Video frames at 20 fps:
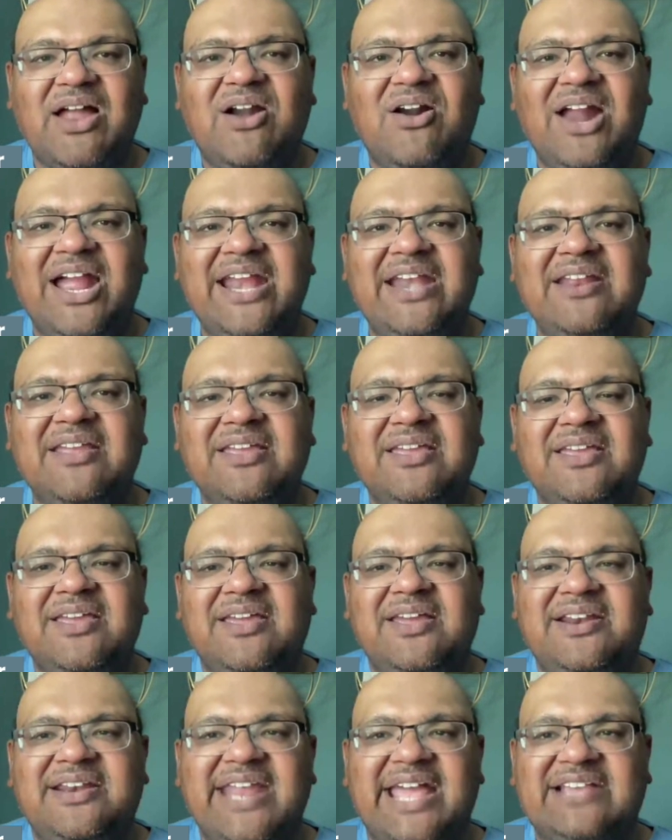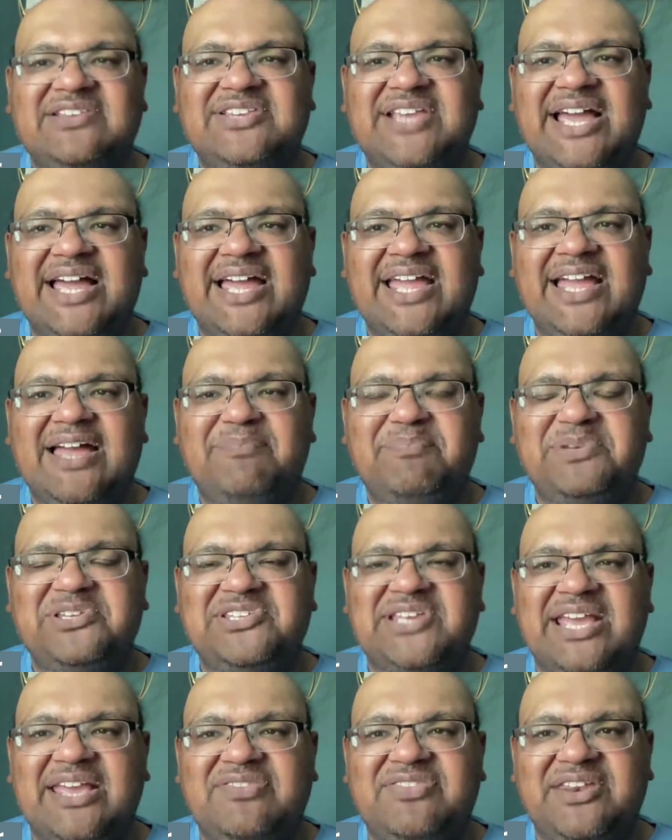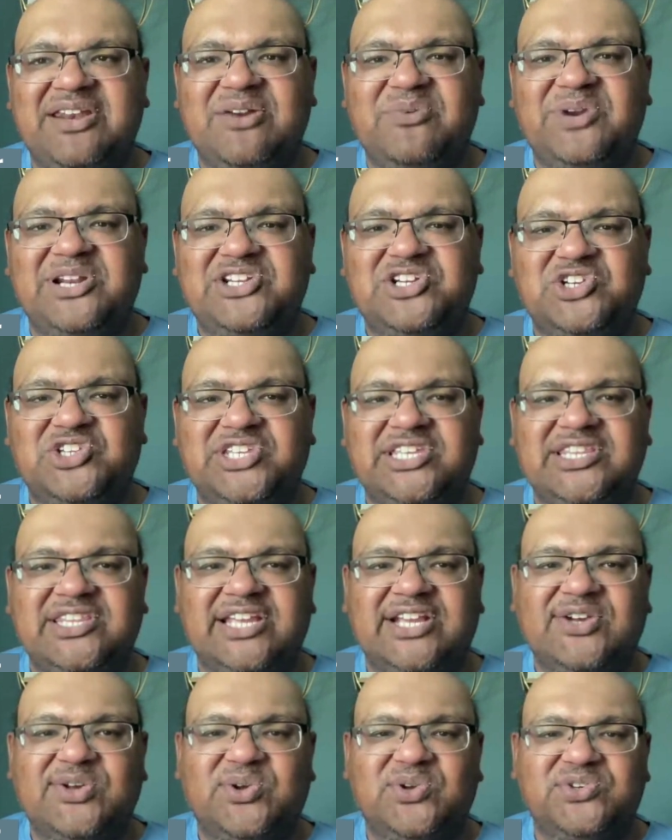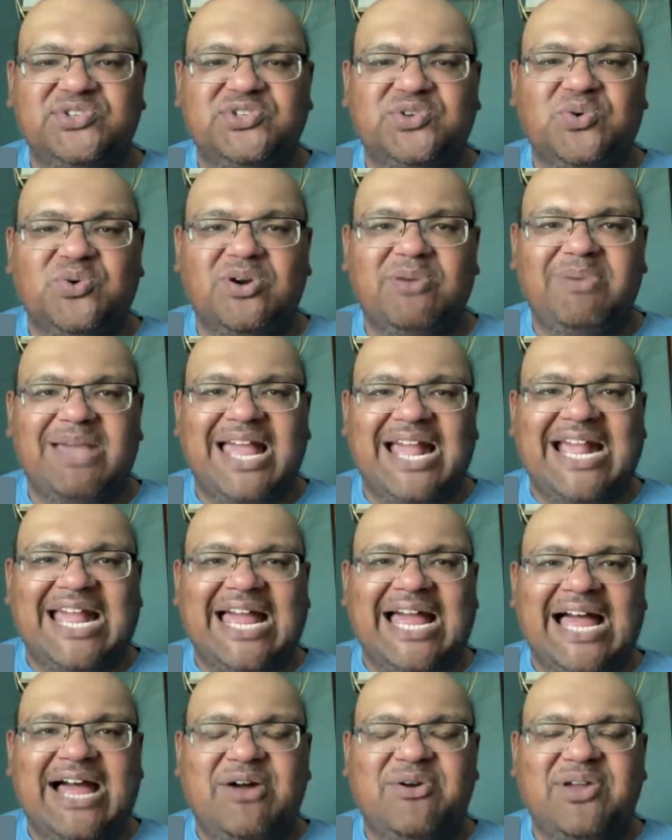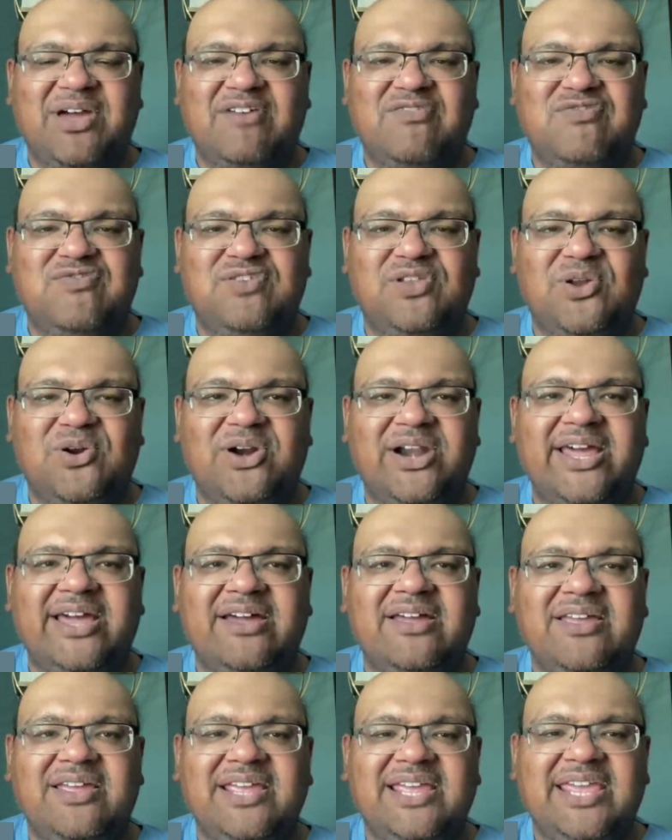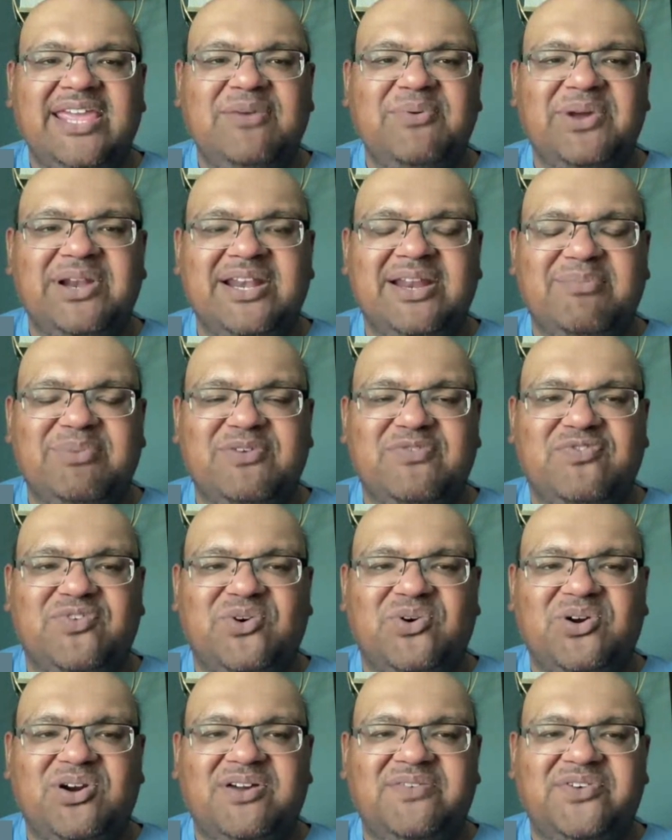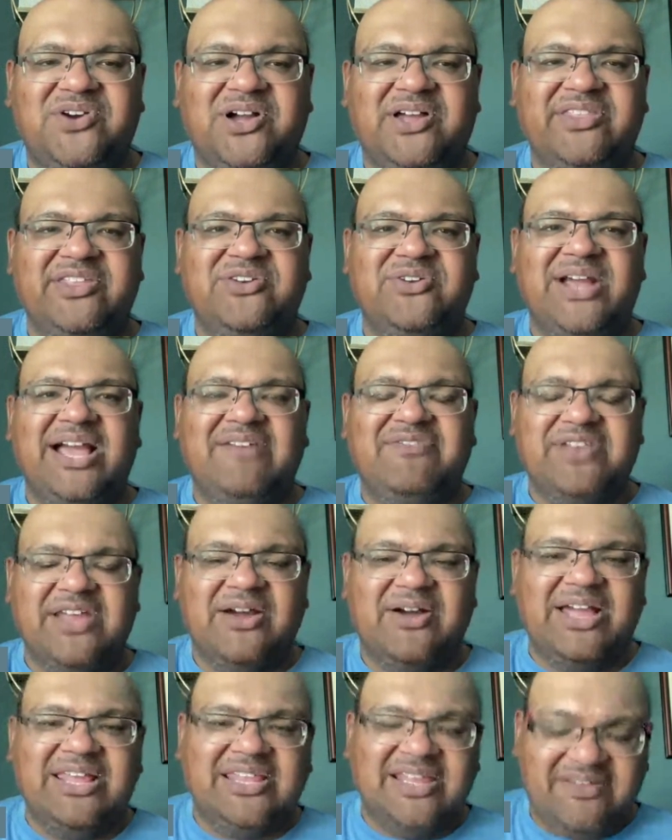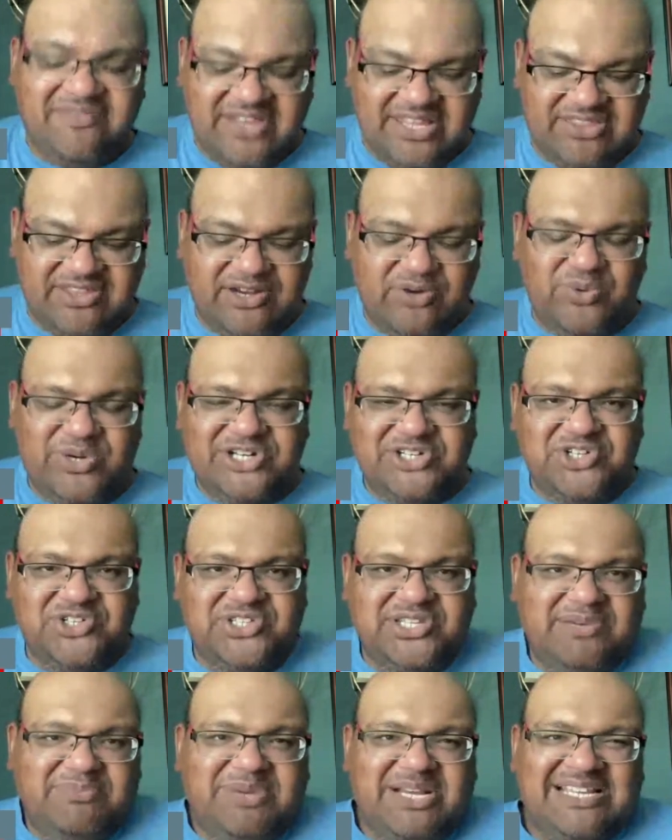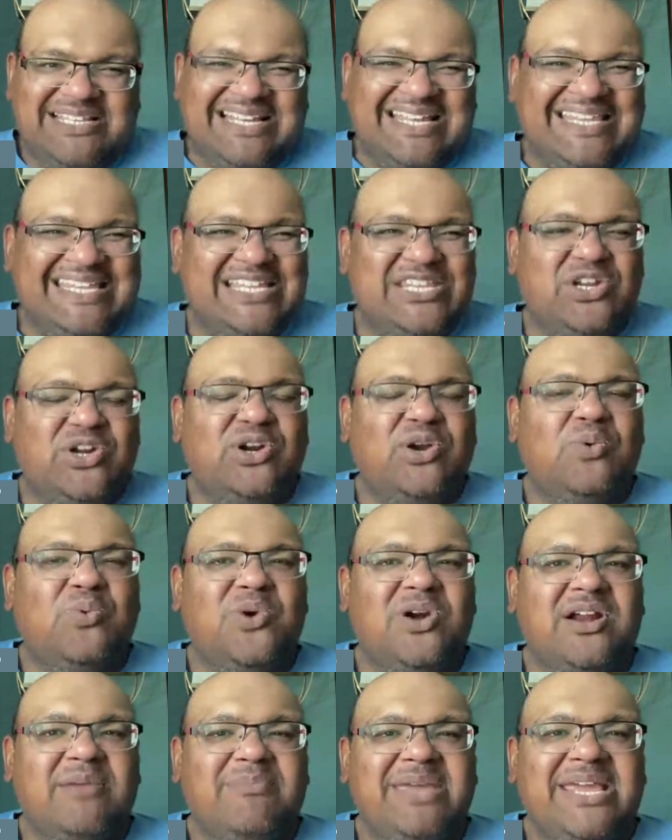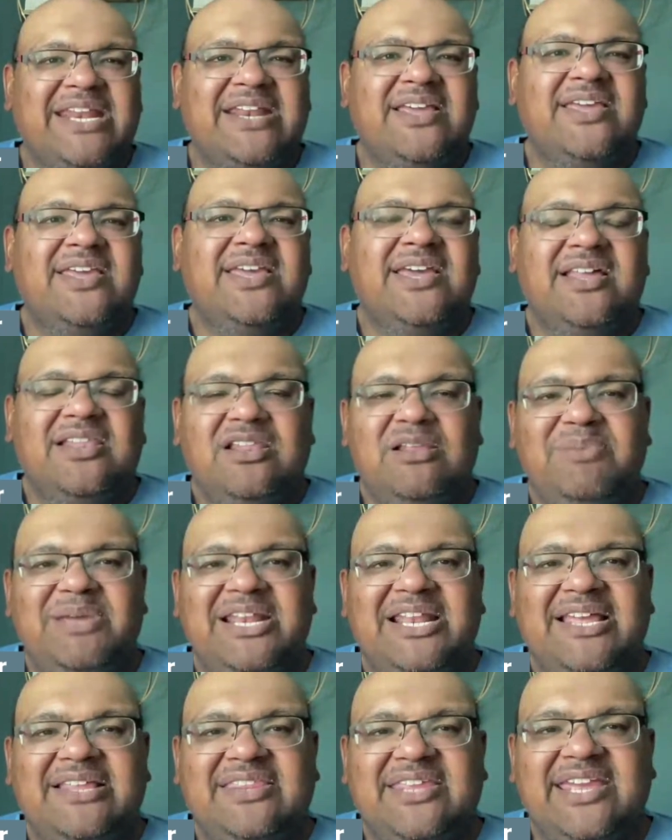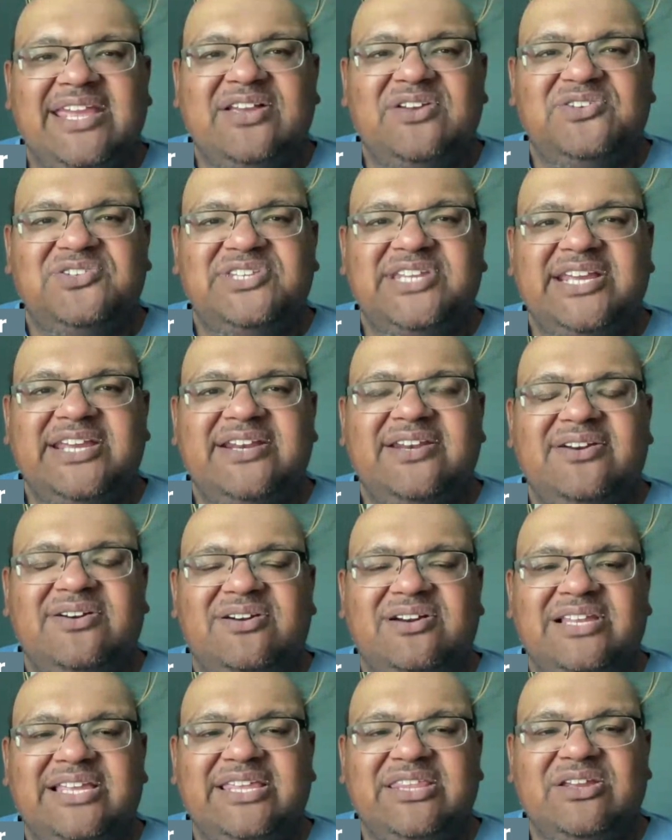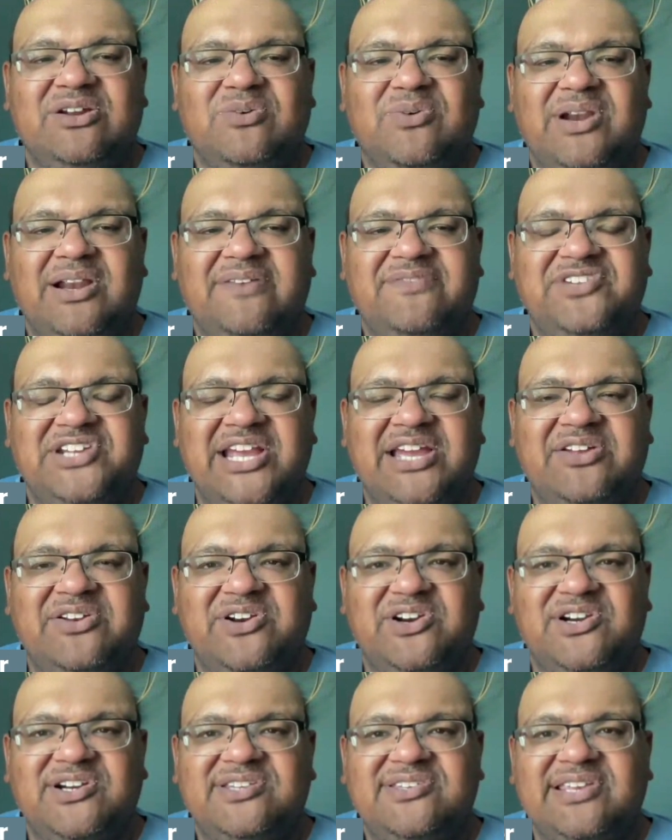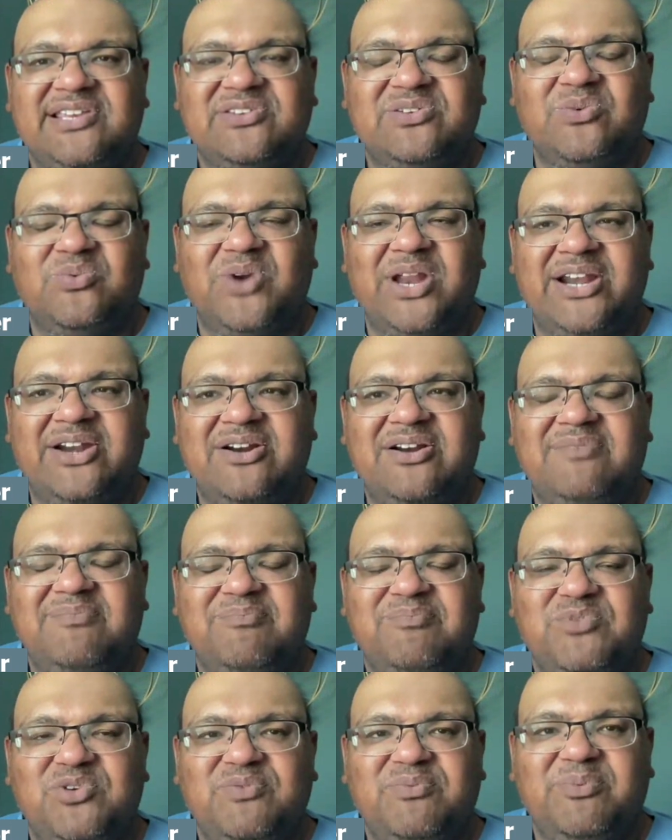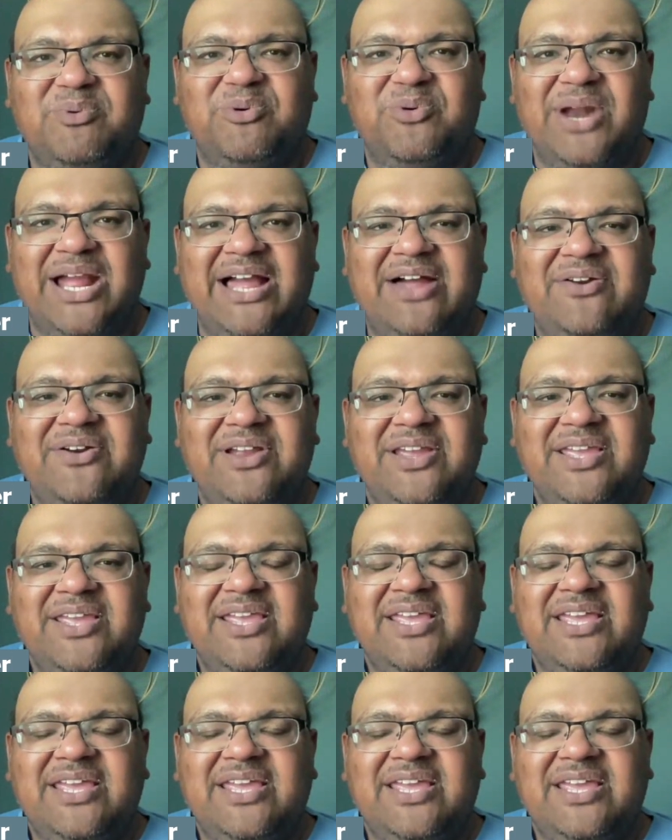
All right, next guy up is Anthony Richardson, the Colts quarterback out of Florida. He went number 4 overall in the draft. Now, I love Anthony Richardson because I think they're going to work him in a little bit like the Eagles did early in the career of Jalen Hurts as a runner, move him around,